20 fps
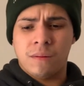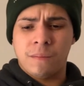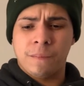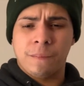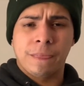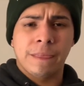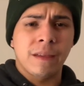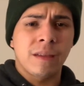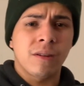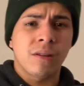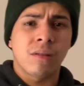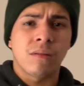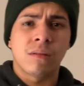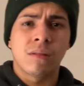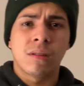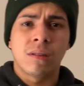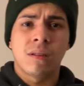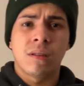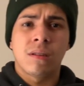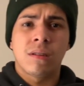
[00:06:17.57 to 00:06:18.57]
you know,
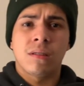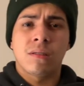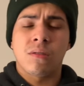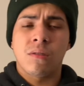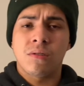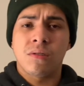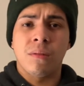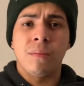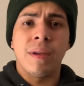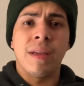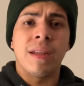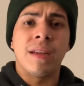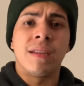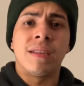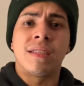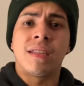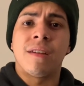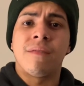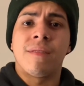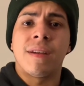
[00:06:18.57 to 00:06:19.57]
social media and
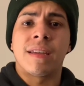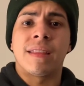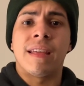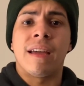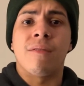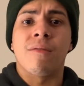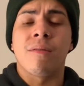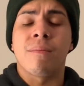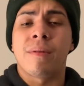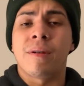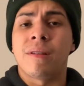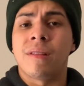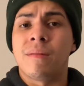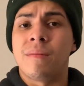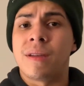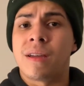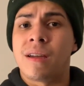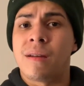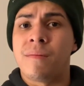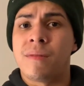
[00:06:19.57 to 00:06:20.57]
stuff like that were barely
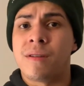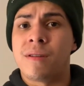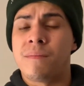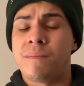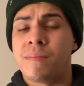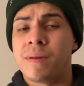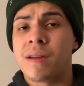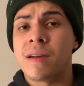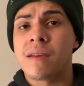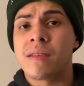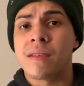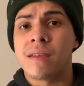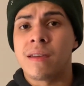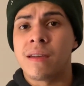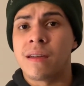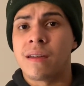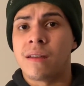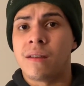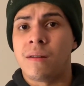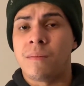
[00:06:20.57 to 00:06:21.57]
becoming a big thing
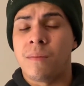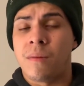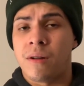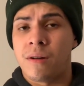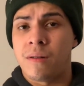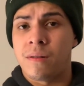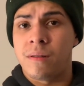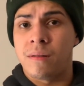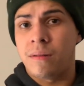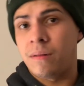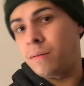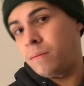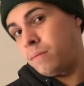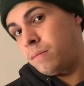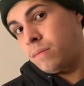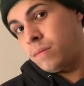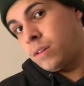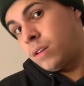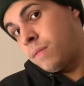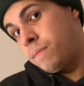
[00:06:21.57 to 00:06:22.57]
in our
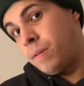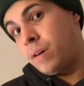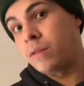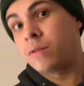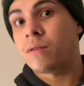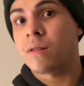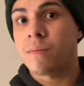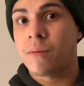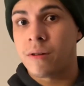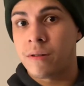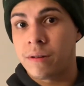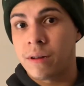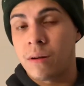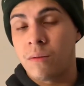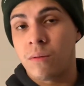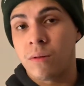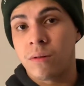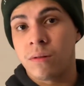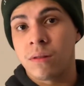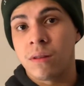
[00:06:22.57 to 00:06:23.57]
compared to our modern day
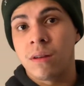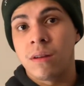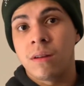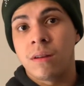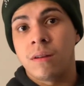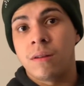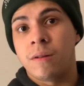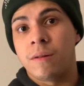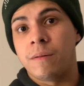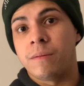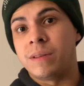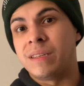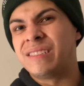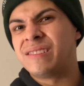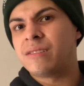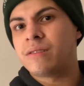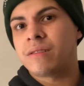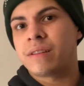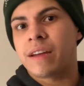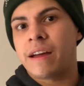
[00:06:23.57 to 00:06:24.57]
world. You know, it was
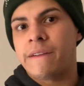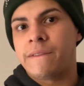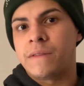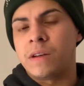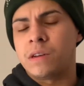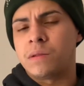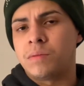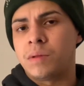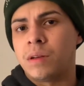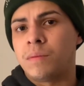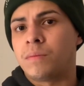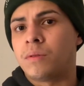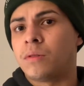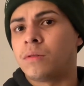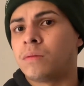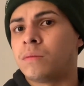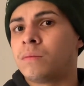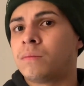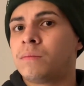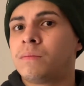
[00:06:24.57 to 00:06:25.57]
easier to catfish
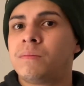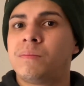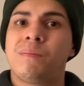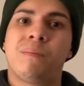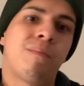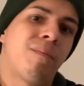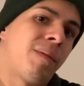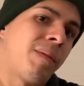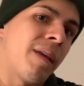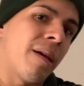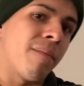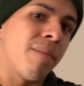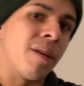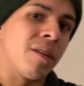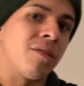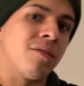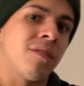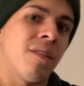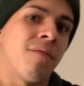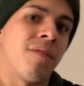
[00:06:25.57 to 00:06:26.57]
people, get
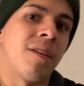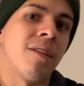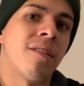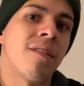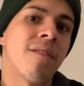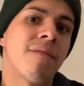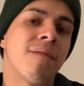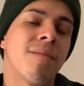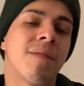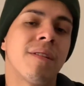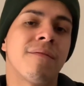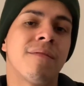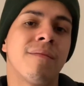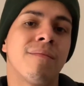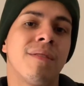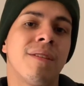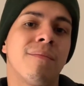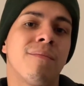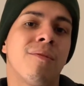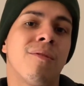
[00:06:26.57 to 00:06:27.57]
pictures off the internet from different
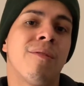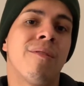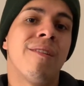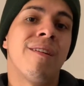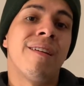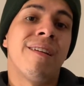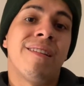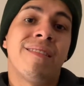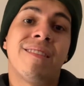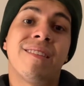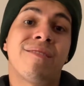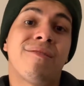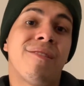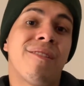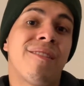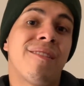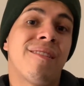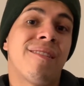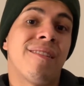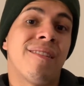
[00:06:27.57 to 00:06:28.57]
people. This
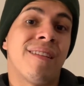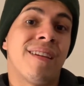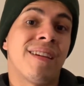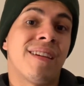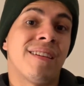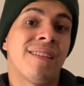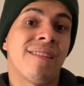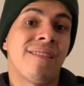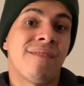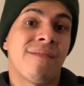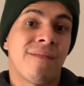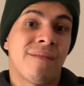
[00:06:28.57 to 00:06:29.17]
created a negative